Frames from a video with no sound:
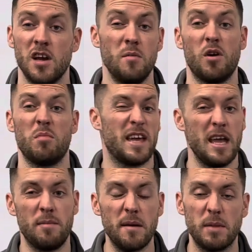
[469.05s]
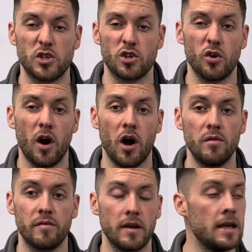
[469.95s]
probably keep it a bit shorter,
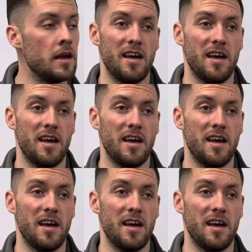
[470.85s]
hopefully.